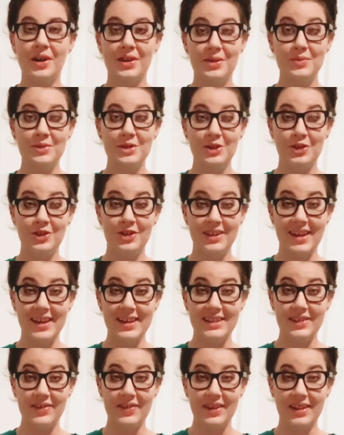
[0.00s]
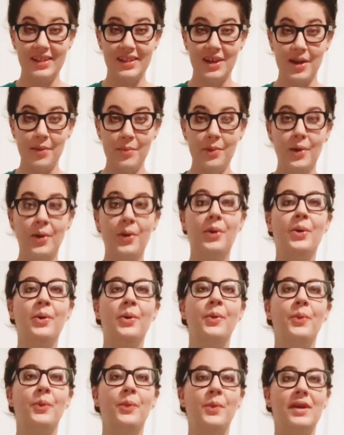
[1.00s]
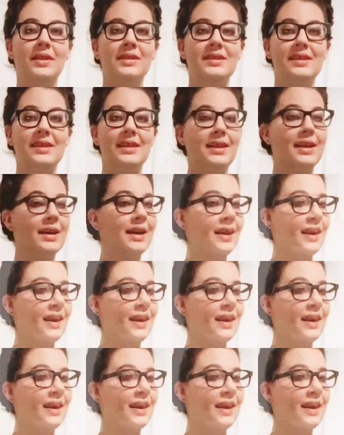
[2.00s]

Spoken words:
to Creativity Club. Once again,